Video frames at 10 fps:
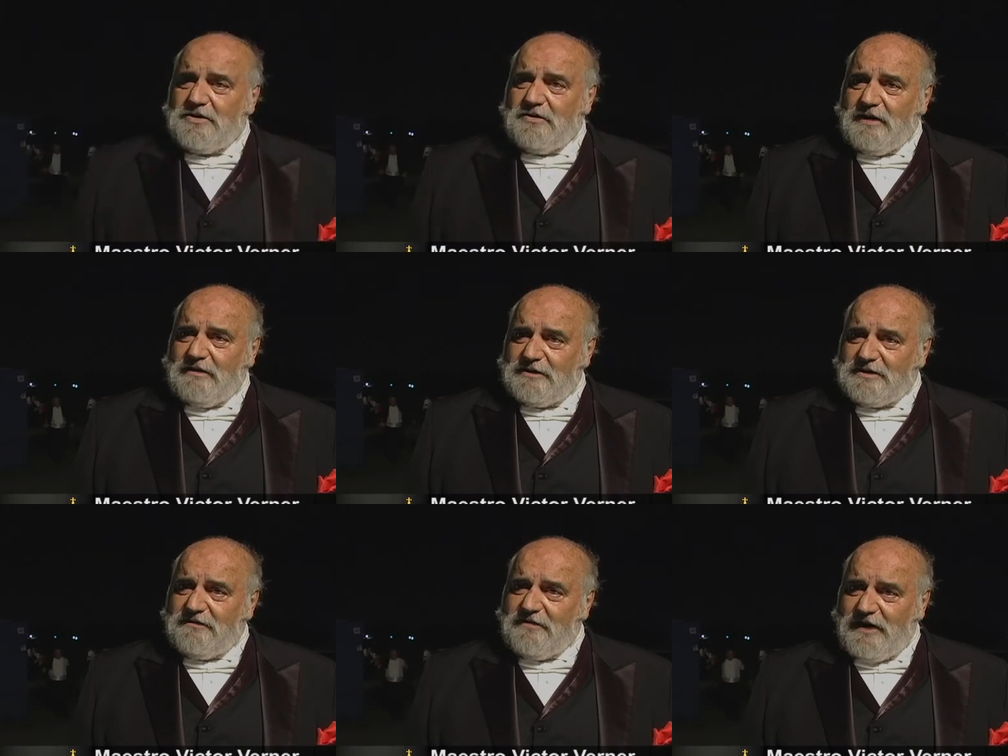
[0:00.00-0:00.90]
Two
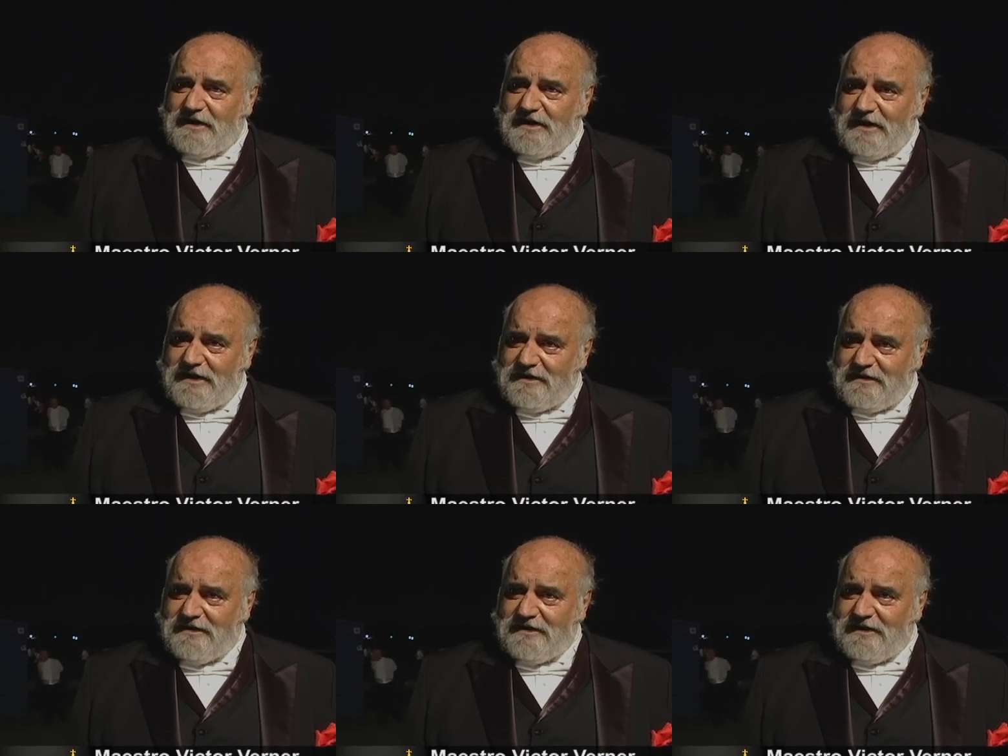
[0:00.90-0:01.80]
hours on Friday night,
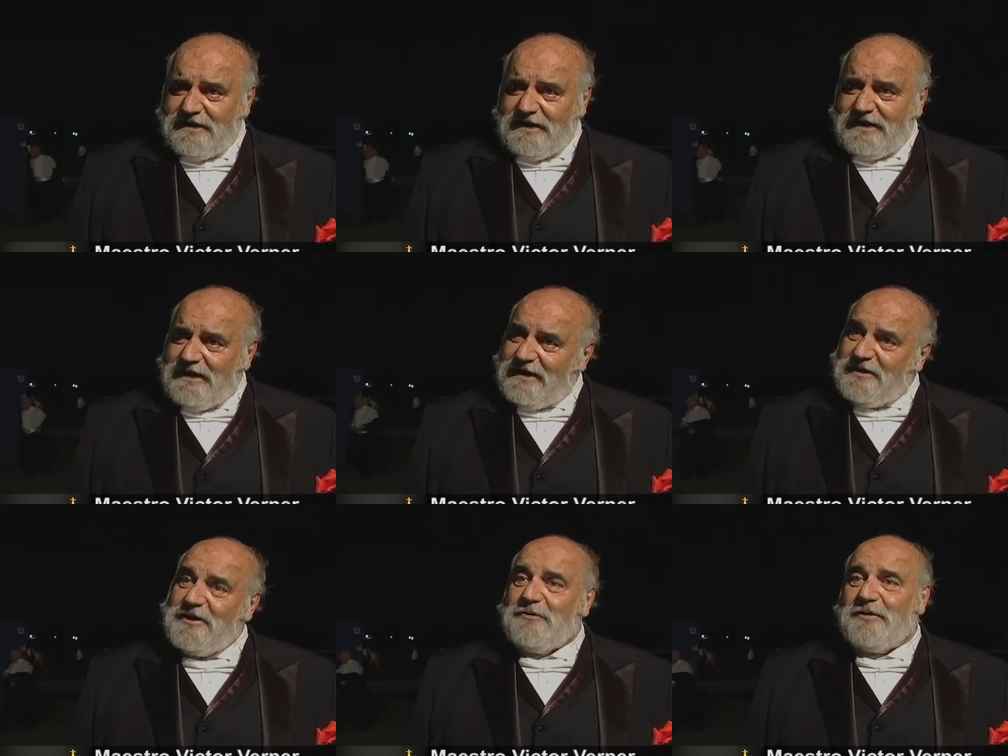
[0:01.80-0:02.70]

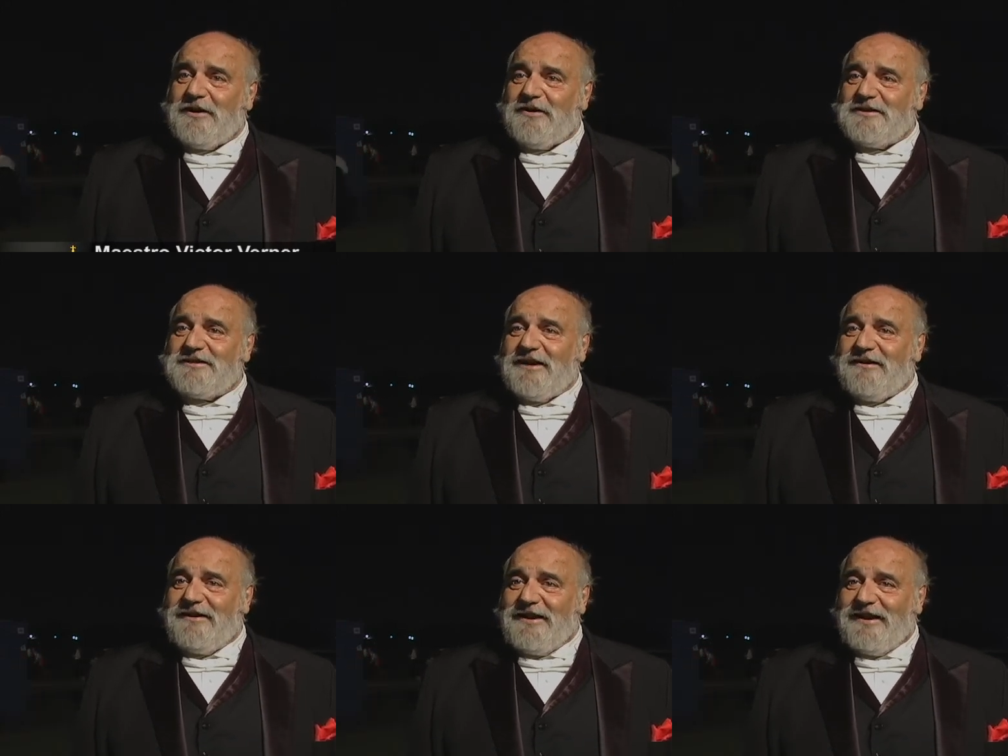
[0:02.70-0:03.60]
and here we are on
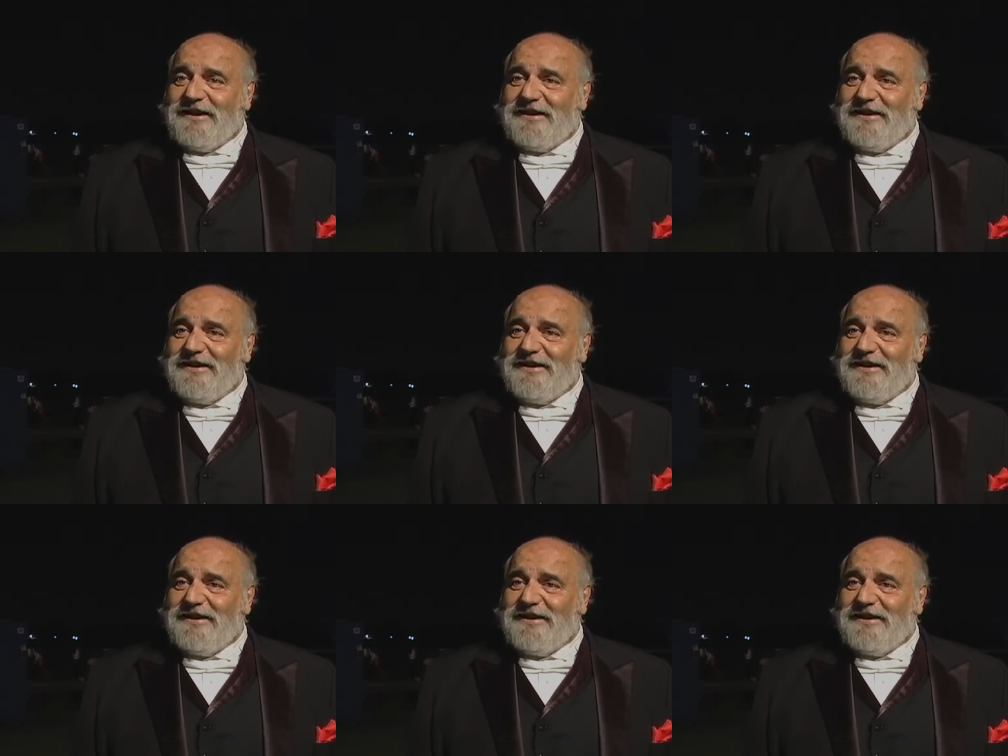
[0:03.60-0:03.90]
Saturday night.